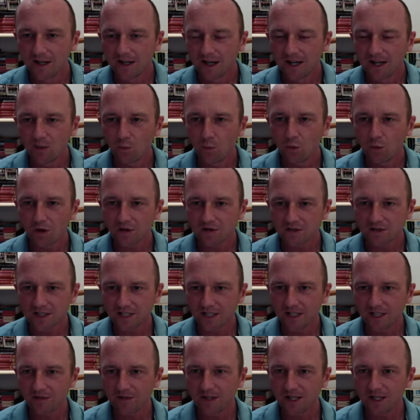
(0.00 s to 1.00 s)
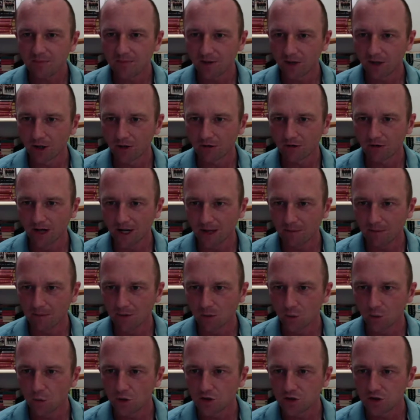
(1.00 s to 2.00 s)
In what TV program
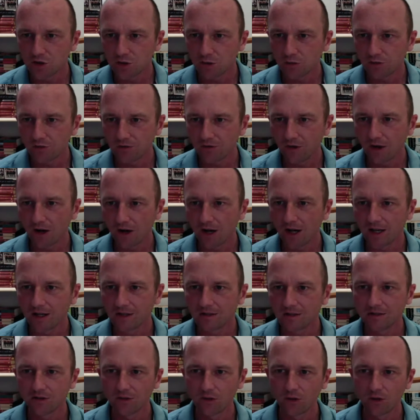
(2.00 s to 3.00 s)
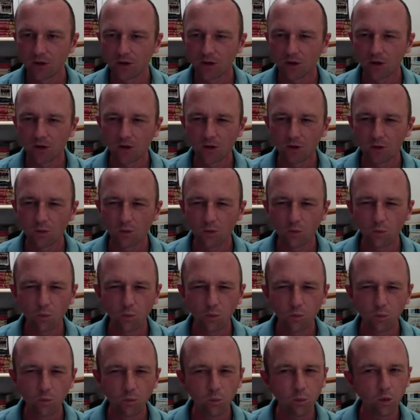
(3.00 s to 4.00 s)
would you find the
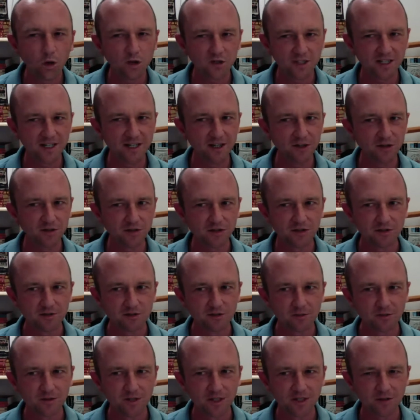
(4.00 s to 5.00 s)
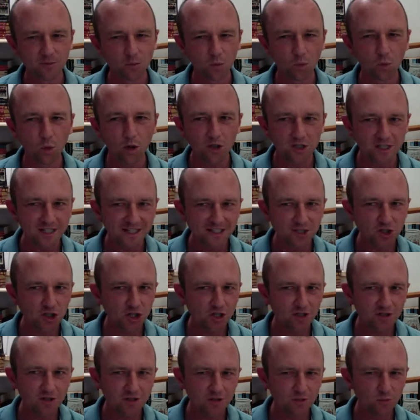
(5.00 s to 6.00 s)
Wattingers? It's
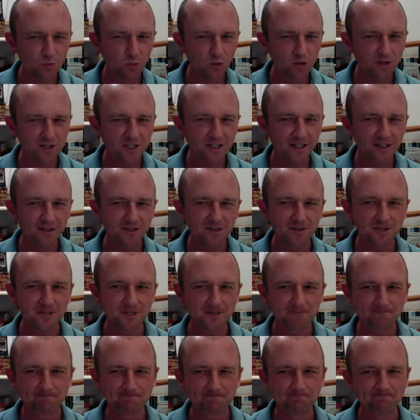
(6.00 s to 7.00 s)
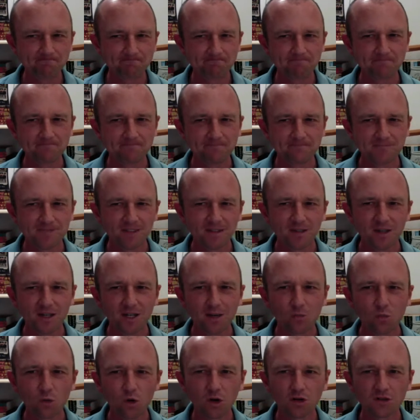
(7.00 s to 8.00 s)
Wattingers.
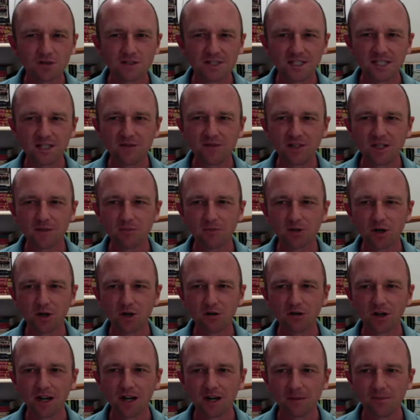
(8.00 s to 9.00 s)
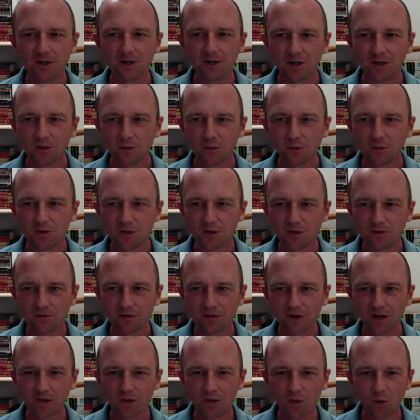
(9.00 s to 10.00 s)
In what TV program would you
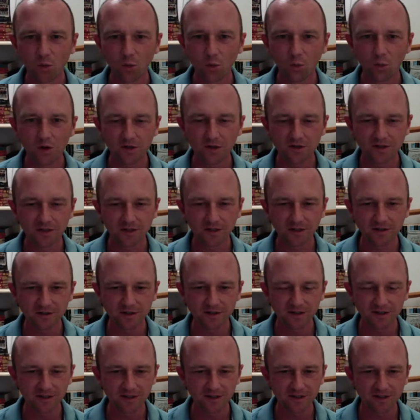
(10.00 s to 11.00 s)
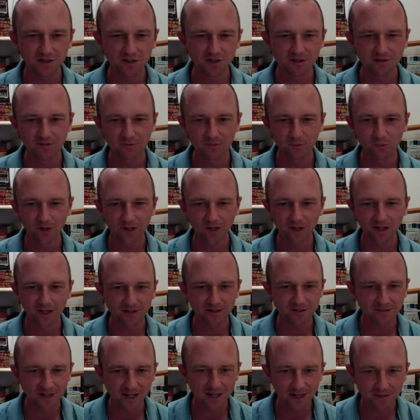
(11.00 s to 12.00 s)
find the Wattingers? I think
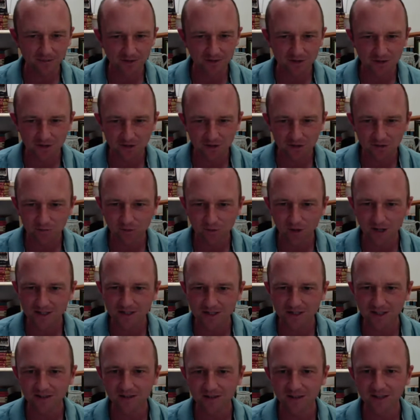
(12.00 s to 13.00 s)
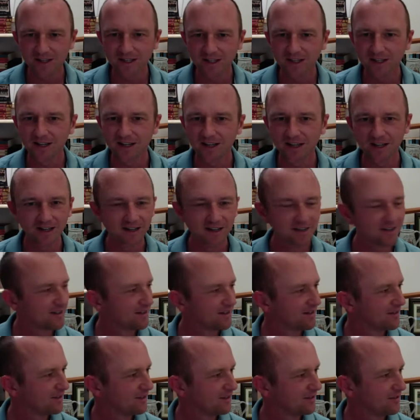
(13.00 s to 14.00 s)
Tam's just writing the
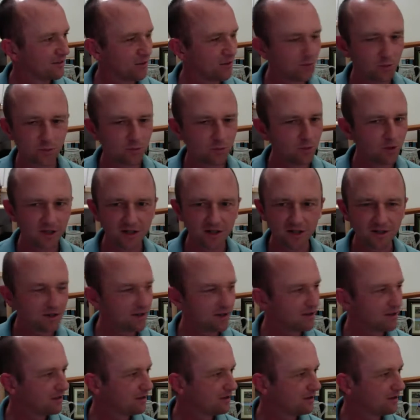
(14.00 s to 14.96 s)
word, are you?